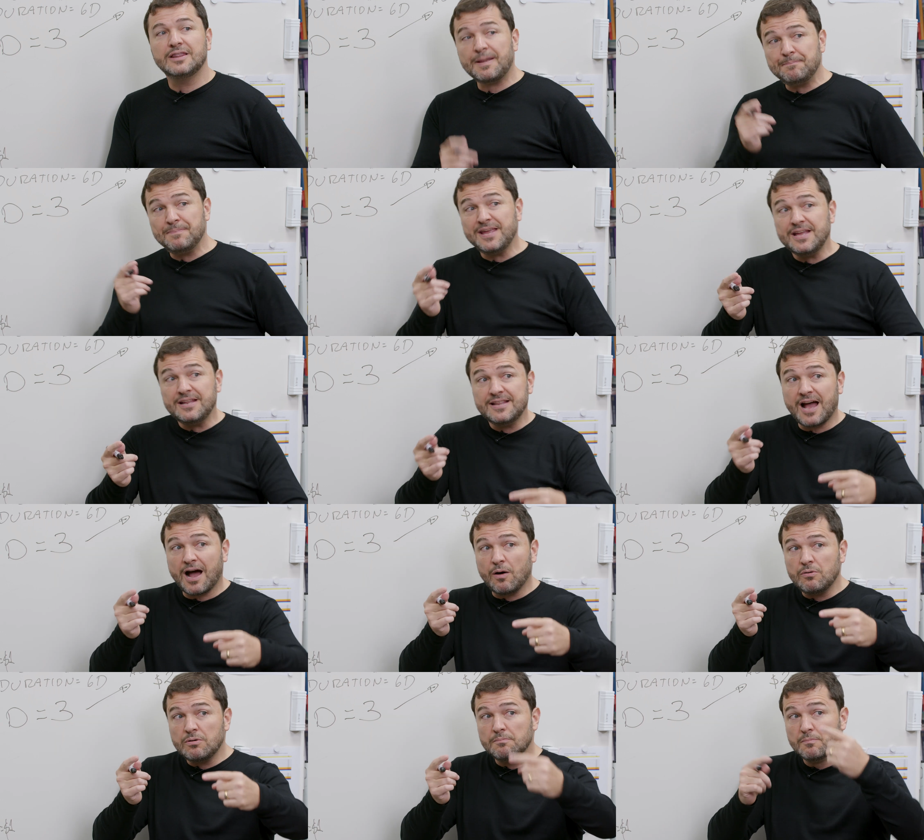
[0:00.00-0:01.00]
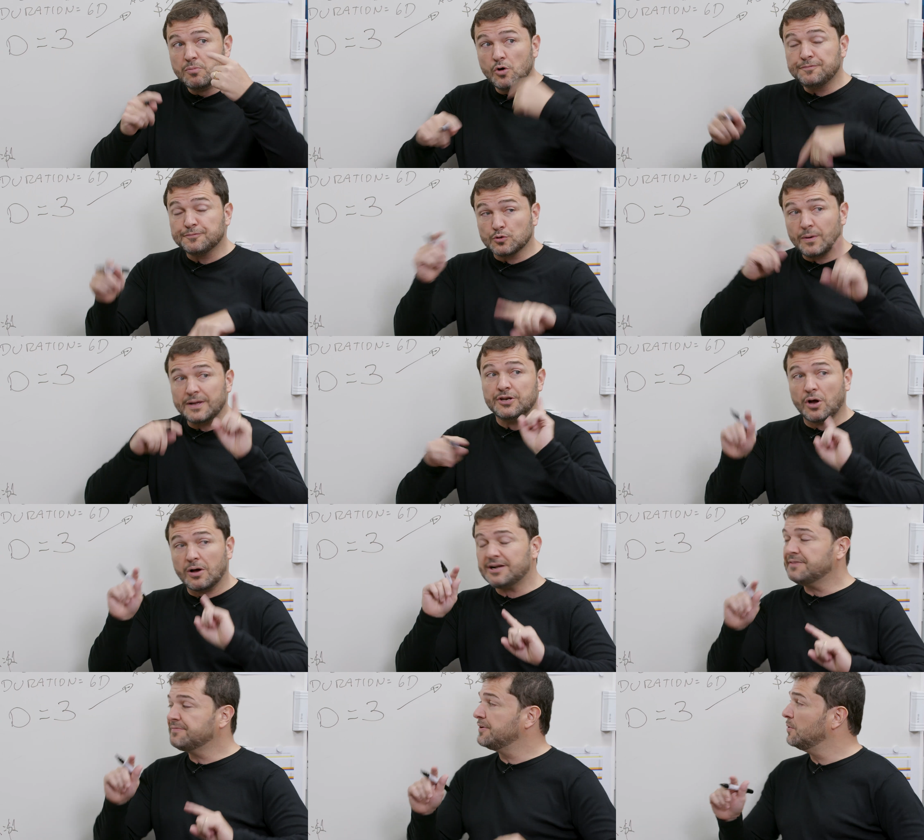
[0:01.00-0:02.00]
Let me now move to
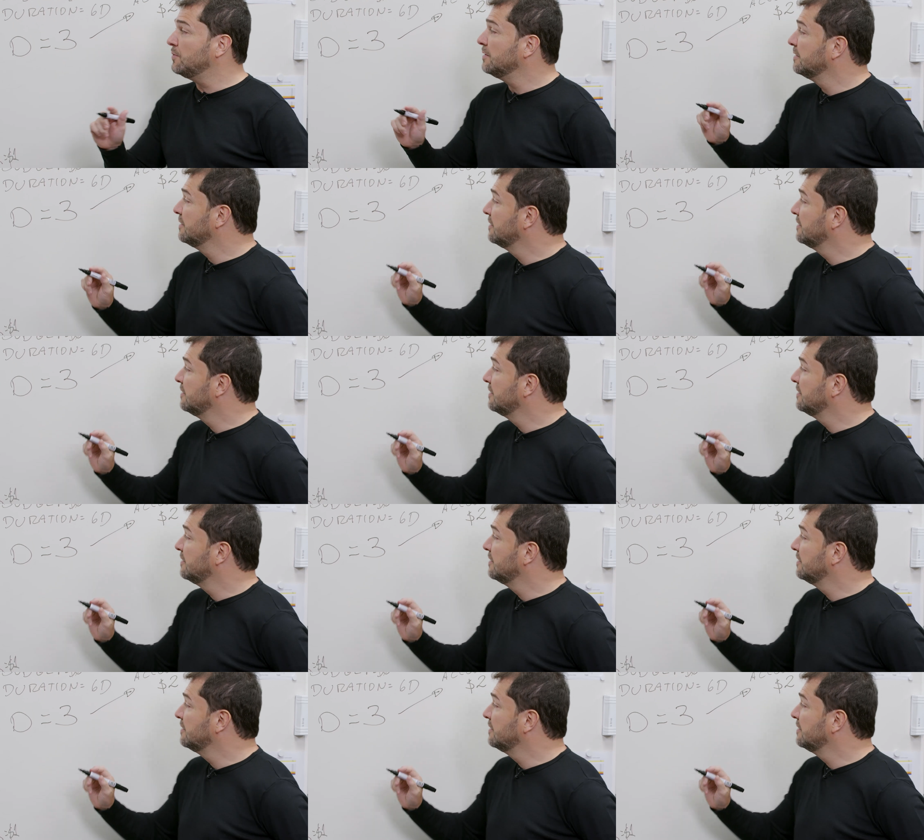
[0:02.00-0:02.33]
another view.